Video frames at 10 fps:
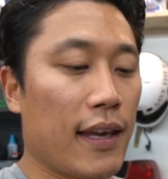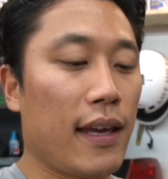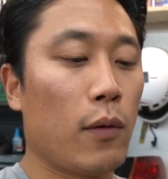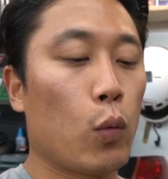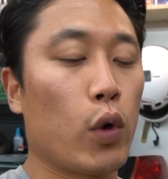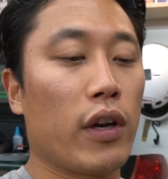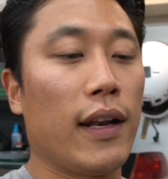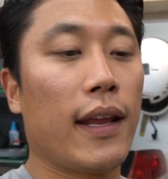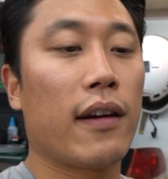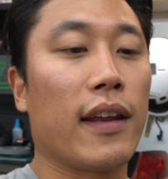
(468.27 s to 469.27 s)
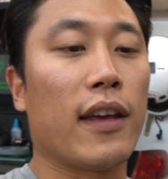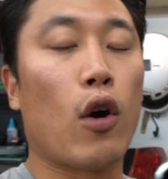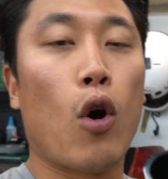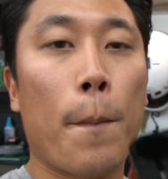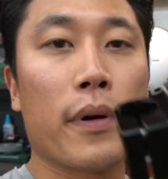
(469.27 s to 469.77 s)
it would literally
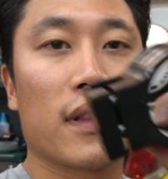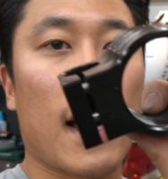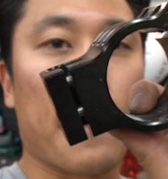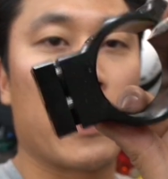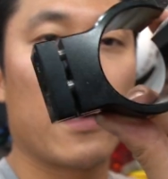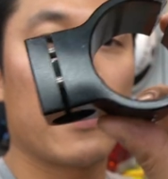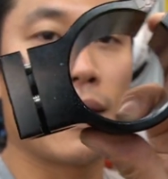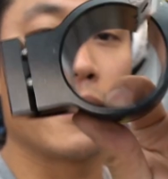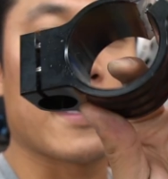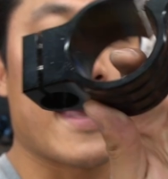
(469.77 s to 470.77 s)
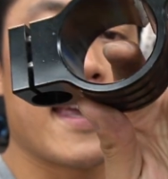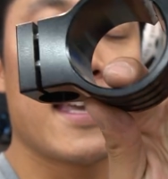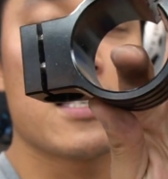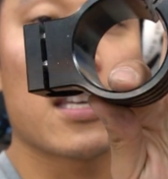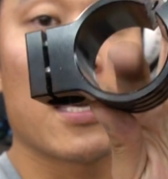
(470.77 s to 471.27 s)
open up. There is a
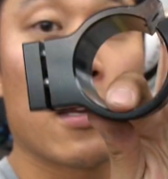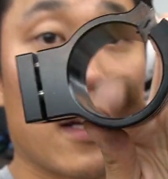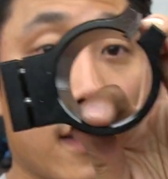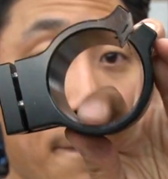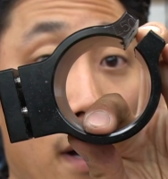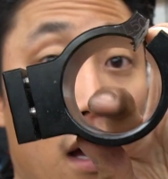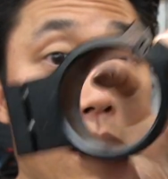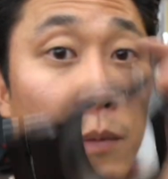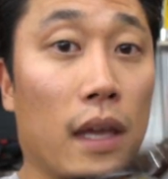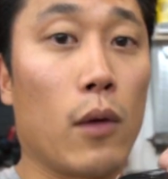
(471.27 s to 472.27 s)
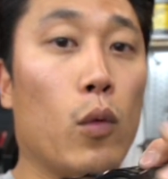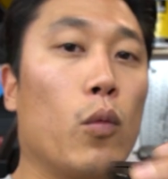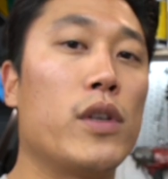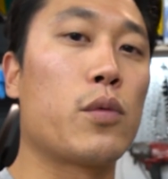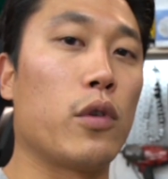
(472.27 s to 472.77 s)
hinge here at the bottom
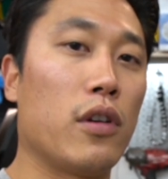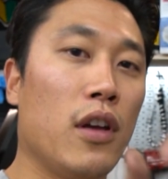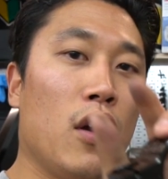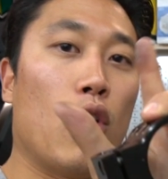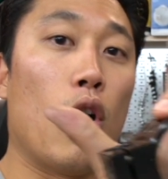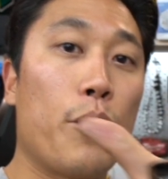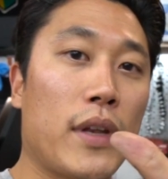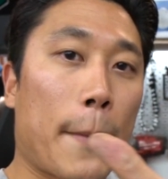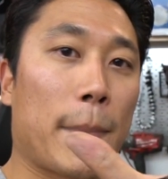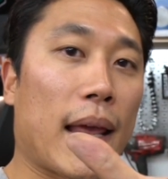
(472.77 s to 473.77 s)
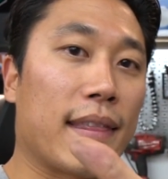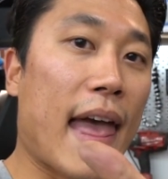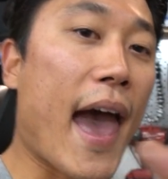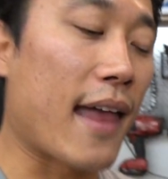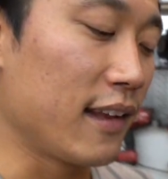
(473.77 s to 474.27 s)
which would open up like
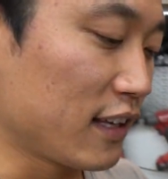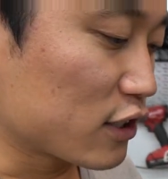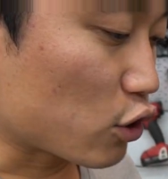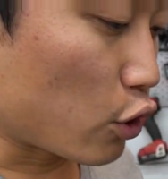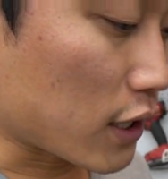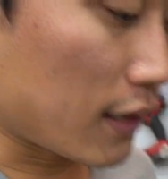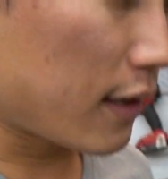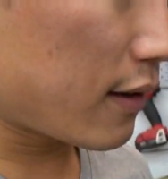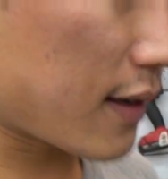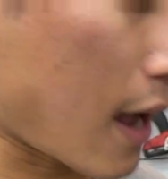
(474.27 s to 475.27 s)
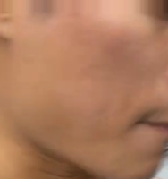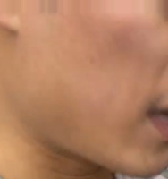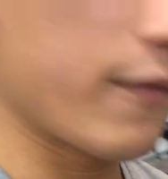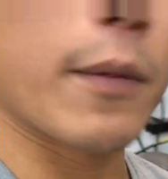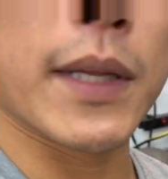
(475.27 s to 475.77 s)
that, so you can literally come
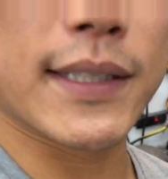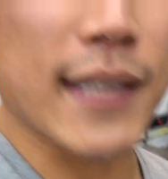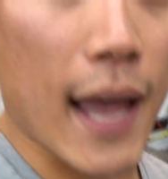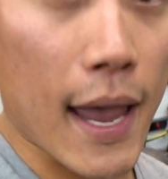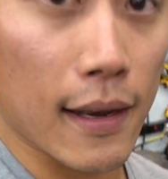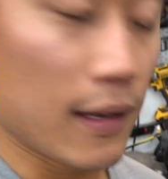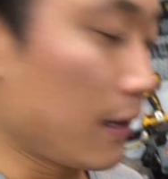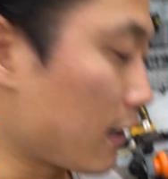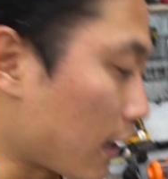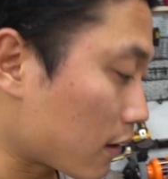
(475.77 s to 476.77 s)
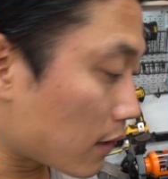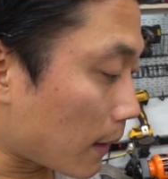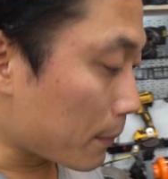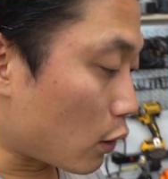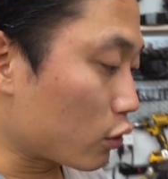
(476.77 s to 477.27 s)
in from the side and
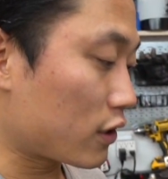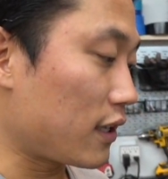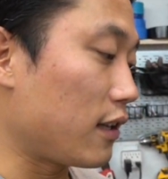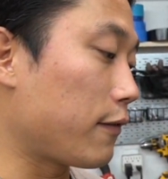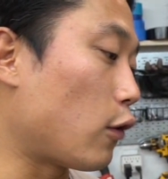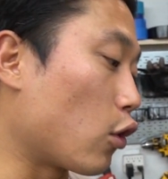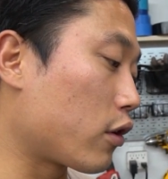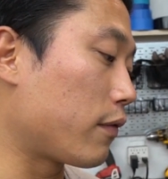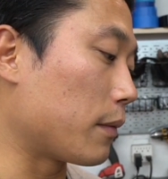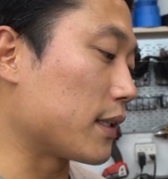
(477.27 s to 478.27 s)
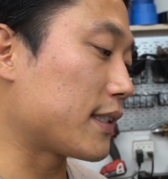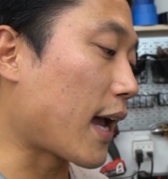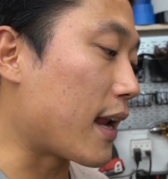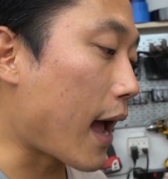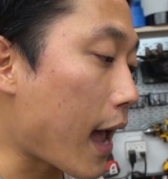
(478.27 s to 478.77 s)
clamp onto the fork from the
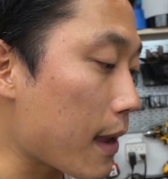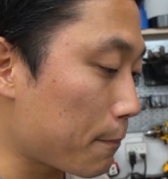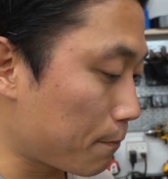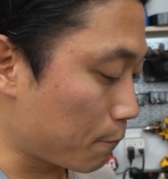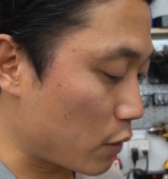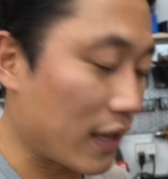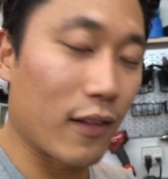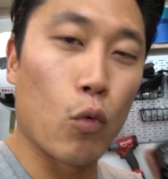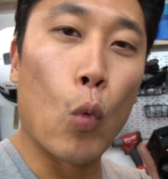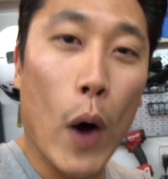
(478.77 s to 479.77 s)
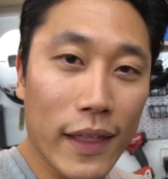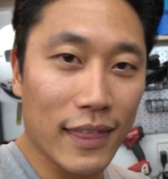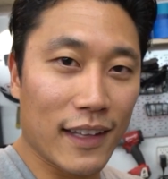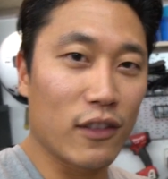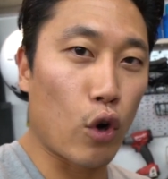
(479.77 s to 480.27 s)
side. I've been
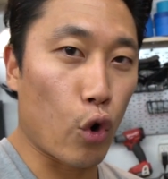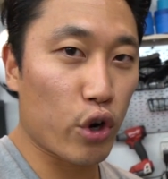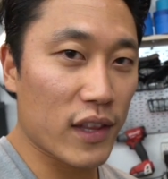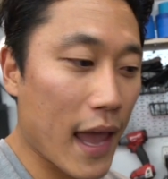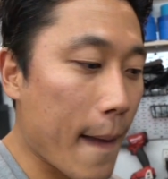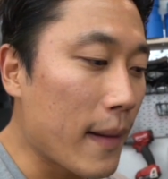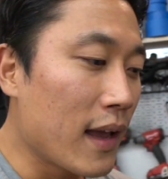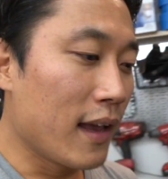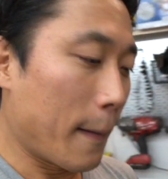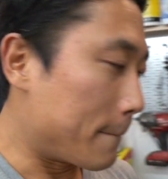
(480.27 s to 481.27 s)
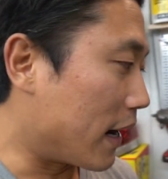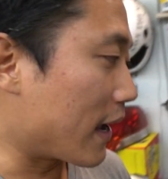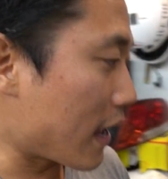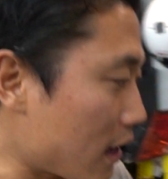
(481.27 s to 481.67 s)
wanting to order that, but